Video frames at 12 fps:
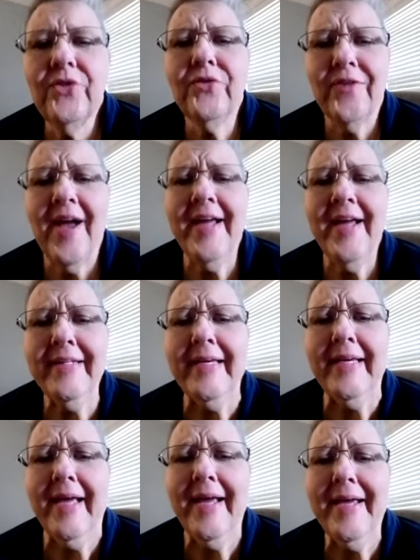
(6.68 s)
Finally,
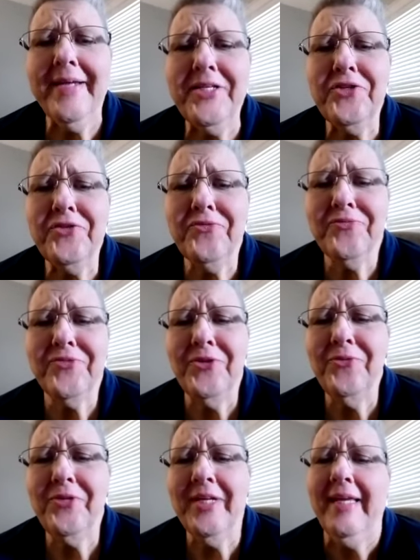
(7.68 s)
I got you tuned
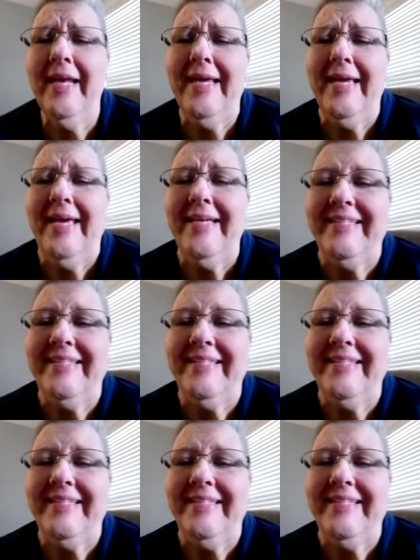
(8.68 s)
in, I guess.